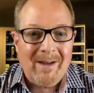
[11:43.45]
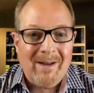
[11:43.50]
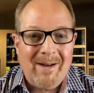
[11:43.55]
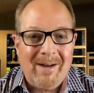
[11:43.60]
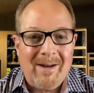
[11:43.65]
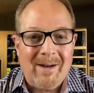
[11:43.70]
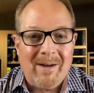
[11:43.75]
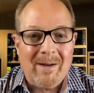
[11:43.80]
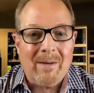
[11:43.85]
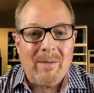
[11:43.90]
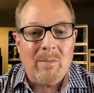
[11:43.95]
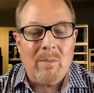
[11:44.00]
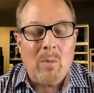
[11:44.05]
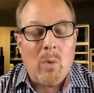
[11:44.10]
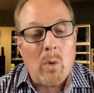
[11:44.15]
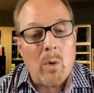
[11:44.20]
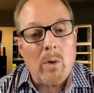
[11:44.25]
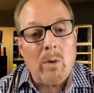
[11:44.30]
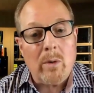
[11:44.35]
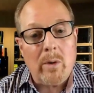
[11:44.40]

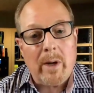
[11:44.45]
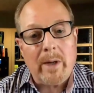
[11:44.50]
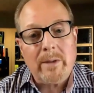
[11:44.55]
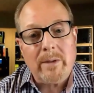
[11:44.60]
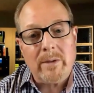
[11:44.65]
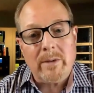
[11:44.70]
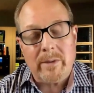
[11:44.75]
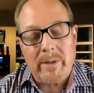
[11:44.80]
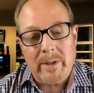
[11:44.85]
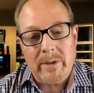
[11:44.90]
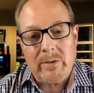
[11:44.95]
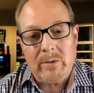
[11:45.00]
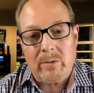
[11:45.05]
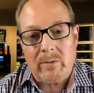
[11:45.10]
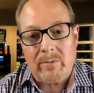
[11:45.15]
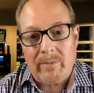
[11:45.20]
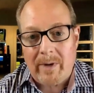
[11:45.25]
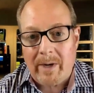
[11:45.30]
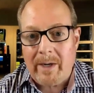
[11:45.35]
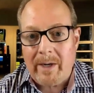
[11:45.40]
More like to lease or
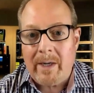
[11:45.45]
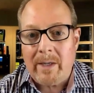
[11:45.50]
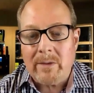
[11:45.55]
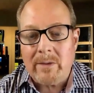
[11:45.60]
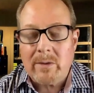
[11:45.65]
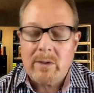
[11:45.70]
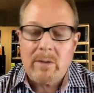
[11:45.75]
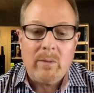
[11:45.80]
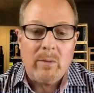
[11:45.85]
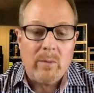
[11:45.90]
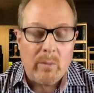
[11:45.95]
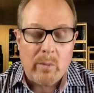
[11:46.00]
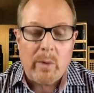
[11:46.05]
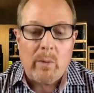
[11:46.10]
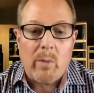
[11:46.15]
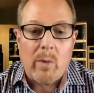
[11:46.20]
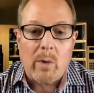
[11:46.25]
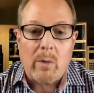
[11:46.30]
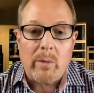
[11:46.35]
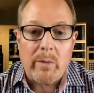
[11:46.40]
finance, and
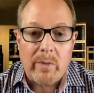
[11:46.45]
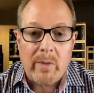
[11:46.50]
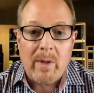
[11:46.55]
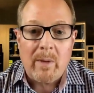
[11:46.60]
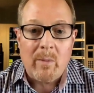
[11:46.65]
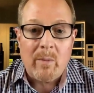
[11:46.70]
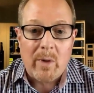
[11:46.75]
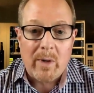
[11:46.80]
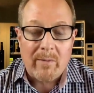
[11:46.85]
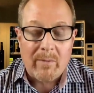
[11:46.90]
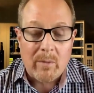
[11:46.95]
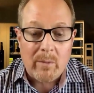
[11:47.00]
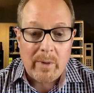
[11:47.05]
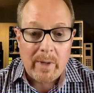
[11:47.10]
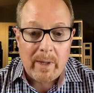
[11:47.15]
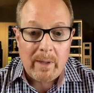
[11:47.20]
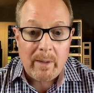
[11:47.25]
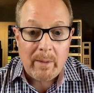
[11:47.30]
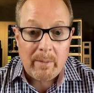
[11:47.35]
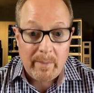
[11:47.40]
we'll work with them whatever
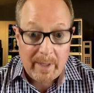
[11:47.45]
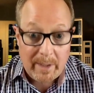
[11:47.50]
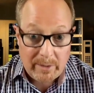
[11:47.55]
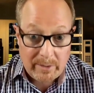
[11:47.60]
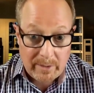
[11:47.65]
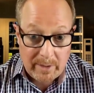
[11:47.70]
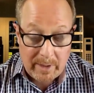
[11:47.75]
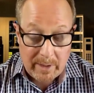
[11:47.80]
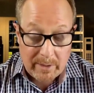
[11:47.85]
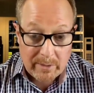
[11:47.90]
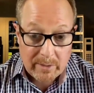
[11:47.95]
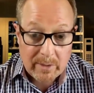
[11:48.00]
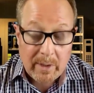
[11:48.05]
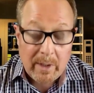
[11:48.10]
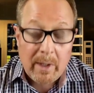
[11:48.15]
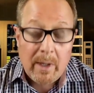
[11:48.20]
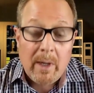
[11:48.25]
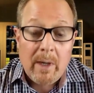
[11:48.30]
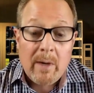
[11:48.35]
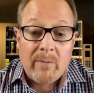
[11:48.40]
way makes sense.
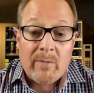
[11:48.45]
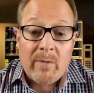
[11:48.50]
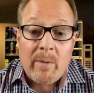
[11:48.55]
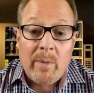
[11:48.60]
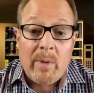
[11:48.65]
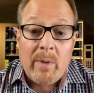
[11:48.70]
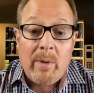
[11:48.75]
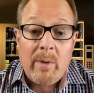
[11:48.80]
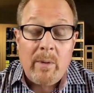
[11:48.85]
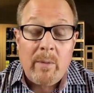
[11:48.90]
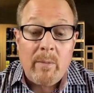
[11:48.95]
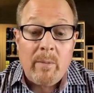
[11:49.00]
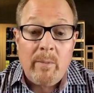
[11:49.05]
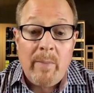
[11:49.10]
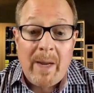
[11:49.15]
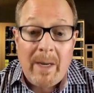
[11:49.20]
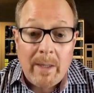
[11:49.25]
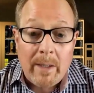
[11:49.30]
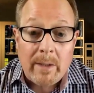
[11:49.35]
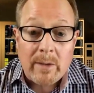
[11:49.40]
From the
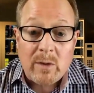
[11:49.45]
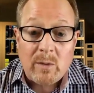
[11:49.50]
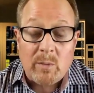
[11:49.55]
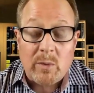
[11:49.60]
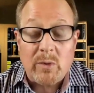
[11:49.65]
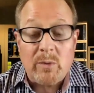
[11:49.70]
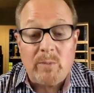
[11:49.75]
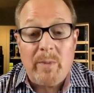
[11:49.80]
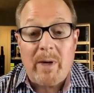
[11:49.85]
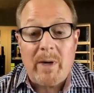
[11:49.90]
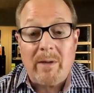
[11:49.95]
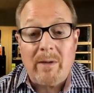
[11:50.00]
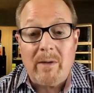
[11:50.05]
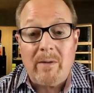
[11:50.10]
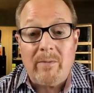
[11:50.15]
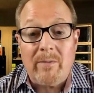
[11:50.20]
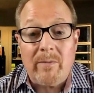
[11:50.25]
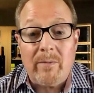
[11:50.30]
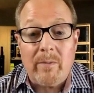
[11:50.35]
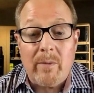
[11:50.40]
maintenance
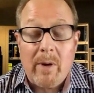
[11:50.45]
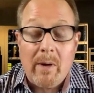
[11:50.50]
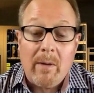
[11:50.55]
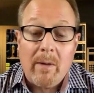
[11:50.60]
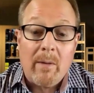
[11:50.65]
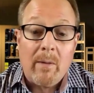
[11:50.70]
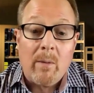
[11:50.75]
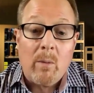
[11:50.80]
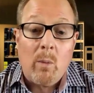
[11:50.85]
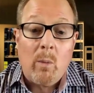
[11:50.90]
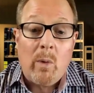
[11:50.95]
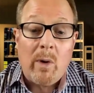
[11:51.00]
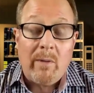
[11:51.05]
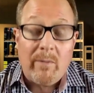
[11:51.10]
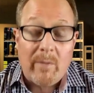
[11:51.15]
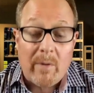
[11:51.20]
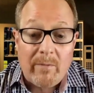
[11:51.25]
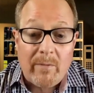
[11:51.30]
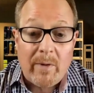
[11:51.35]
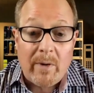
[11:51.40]
perspective, one
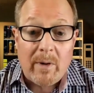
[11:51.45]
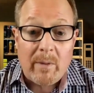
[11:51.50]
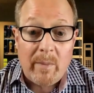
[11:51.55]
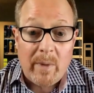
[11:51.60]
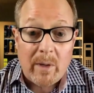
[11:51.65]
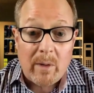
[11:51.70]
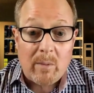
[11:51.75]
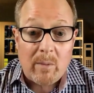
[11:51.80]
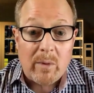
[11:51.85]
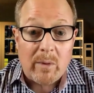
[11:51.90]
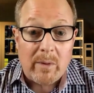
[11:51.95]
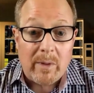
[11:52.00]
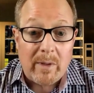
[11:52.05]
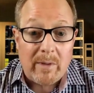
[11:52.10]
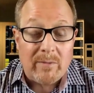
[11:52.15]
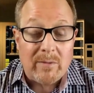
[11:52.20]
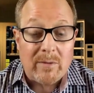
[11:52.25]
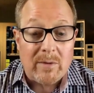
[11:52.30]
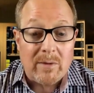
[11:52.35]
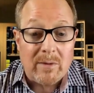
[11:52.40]
of our fundamental
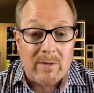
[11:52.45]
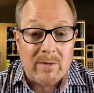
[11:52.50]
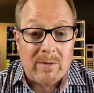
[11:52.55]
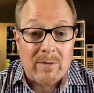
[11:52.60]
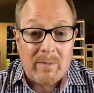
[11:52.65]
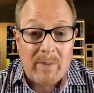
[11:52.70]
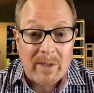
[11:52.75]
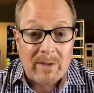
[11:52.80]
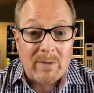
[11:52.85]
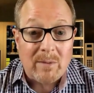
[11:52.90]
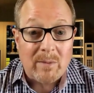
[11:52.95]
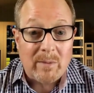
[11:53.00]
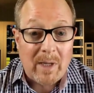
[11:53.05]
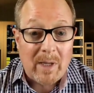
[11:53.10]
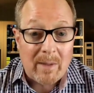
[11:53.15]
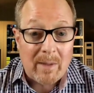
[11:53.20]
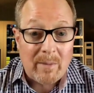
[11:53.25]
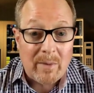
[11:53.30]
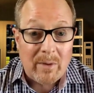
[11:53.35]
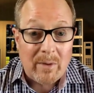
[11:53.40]
beliefs is the best
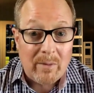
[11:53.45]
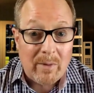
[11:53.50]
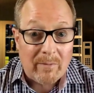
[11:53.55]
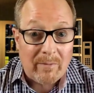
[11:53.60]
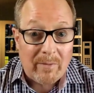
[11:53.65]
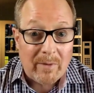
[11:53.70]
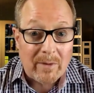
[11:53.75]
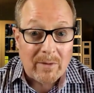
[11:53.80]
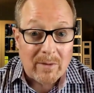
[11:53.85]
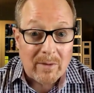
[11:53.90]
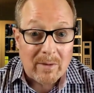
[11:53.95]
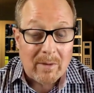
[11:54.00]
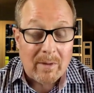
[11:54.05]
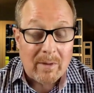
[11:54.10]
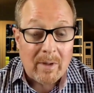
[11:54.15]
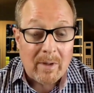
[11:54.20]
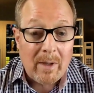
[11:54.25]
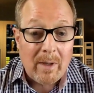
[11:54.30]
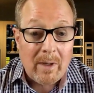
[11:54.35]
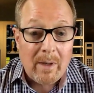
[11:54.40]
time to fix
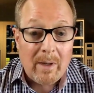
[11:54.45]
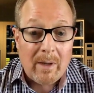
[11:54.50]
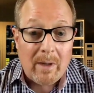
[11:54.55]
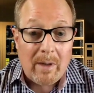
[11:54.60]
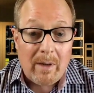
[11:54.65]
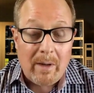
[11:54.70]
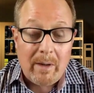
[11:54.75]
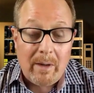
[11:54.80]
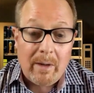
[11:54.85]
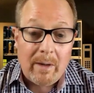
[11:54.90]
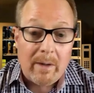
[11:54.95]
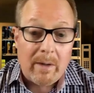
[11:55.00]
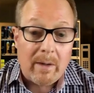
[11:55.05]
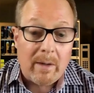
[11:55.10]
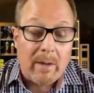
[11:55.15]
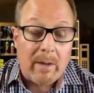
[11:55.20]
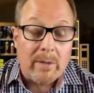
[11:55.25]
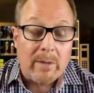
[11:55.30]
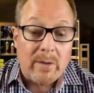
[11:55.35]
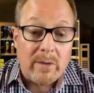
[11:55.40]

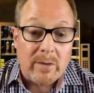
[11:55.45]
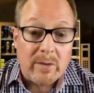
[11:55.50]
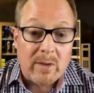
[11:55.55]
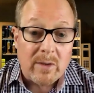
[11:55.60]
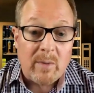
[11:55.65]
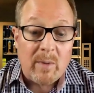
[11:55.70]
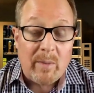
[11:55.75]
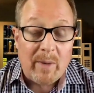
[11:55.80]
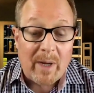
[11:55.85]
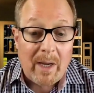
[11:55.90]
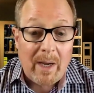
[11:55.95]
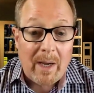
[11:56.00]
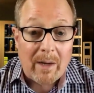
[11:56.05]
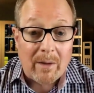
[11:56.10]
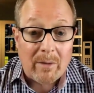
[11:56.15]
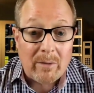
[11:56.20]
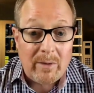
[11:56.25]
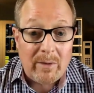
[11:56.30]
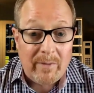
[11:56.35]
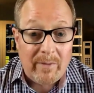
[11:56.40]
a system of
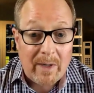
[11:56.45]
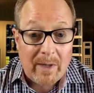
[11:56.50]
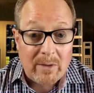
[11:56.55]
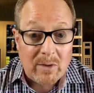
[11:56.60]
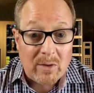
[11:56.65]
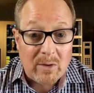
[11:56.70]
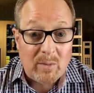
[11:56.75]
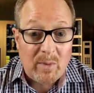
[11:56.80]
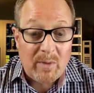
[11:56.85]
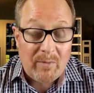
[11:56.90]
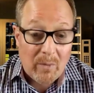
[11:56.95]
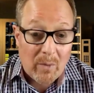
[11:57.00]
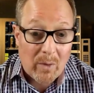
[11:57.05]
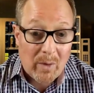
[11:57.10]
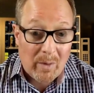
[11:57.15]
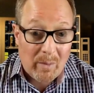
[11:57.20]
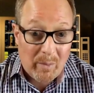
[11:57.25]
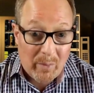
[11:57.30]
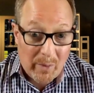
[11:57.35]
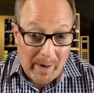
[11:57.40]
mechanical devices
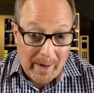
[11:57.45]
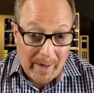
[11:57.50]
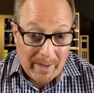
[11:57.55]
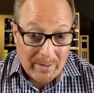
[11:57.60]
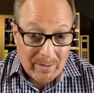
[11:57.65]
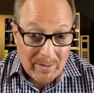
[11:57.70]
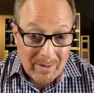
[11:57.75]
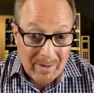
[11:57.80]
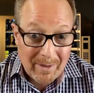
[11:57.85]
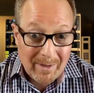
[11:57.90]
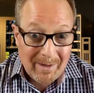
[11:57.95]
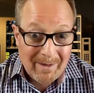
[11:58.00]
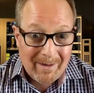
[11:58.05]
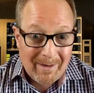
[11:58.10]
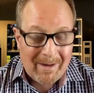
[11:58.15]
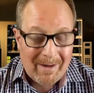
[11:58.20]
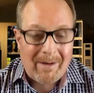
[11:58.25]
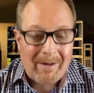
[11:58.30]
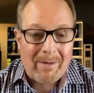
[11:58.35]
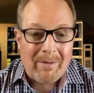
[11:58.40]
before it breaks.
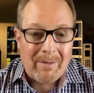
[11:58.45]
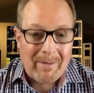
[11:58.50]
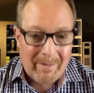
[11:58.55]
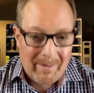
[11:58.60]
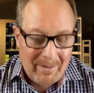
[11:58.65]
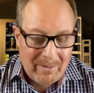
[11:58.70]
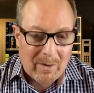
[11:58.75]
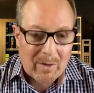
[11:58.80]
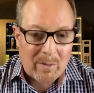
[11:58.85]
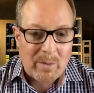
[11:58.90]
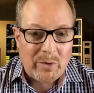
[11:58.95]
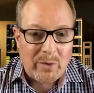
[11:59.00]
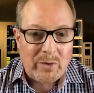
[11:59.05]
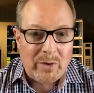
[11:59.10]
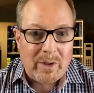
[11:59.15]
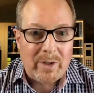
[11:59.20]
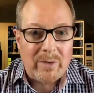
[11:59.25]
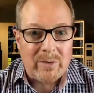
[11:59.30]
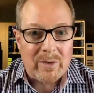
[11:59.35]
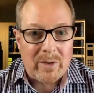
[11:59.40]
Now, these are
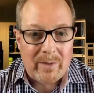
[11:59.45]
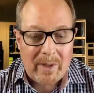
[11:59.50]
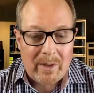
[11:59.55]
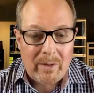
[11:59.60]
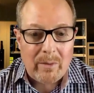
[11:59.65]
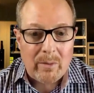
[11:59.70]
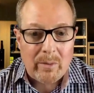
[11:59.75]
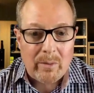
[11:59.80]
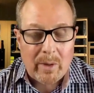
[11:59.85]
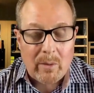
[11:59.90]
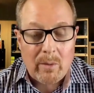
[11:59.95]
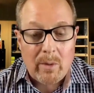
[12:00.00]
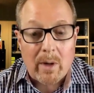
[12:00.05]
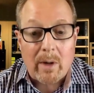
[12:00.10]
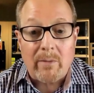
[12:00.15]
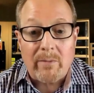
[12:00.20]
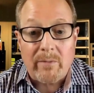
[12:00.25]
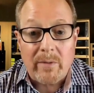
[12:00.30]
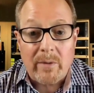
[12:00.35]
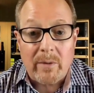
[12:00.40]
machines and they do
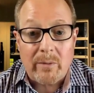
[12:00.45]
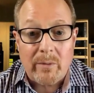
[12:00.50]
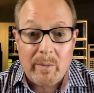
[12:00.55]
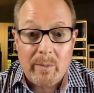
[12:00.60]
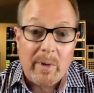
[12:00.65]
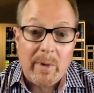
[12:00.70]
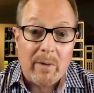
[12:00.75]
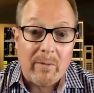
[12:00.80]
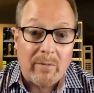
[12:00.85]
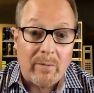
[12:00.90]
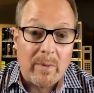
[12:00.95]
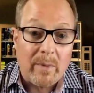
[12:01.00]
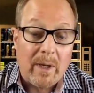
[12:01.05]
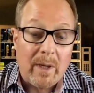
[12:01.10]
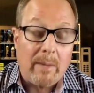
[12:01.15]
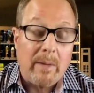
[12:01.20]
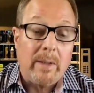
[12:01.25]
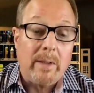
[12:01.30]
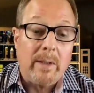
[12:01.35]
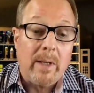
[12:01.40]
require field repair from
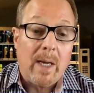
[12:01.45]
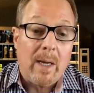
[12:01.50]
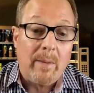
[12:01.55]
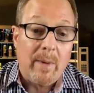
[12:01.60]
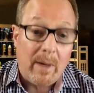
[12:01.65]
time to time.